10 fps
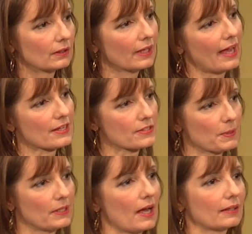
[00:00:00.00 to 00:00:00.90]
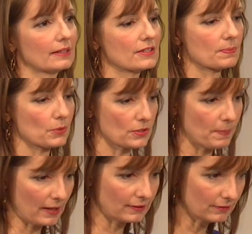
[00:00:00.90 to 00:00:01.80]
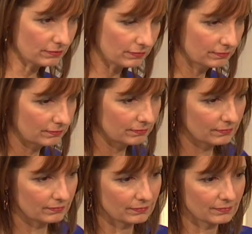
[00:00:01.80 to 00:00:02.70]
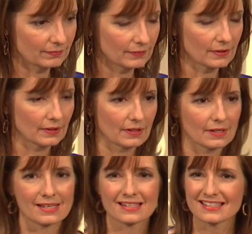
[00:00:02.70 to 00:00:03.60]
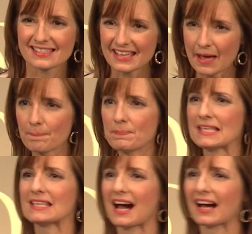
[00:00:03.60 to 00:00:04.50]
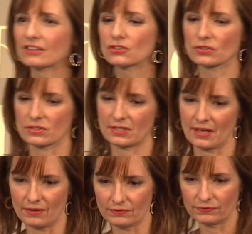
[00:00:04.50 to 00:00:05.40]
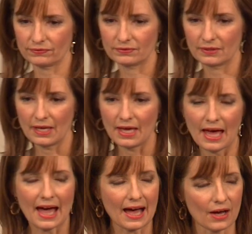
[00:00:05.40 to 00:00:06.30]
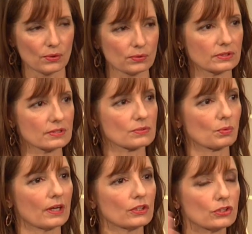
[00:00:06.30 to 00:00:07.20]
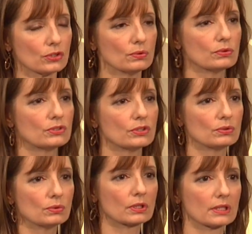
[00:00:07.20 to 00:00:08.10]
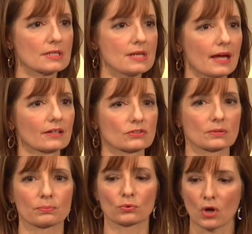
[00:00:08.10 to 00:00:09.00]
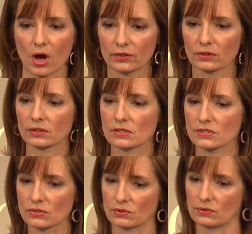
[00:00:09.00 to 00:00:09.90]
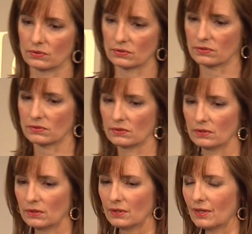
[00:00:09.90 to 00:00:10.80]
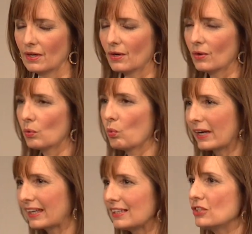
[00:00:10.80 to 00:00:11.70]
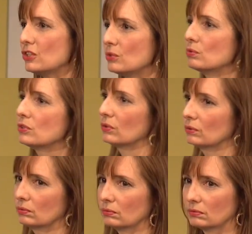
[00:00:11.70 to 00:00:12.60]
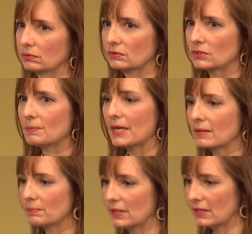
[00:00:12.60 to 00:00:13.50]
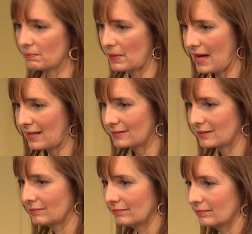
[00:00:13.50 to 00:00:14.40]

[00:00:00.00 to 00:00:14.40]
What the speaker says: Last but not least, perspective. Step beyond yourself. How does what you do connect to broader concerns? What can you do to make a big impact?